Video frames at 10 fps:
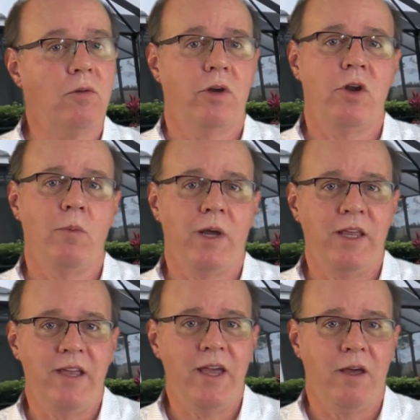or no
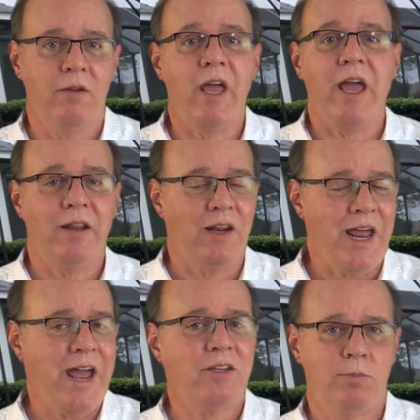money down and
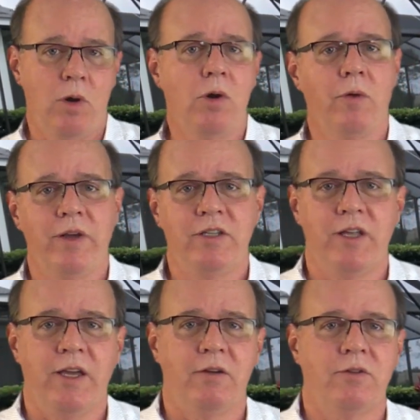lax borrowing
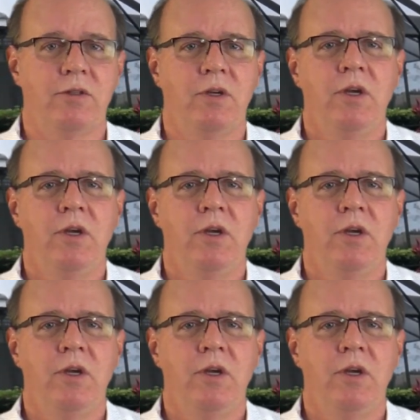standards.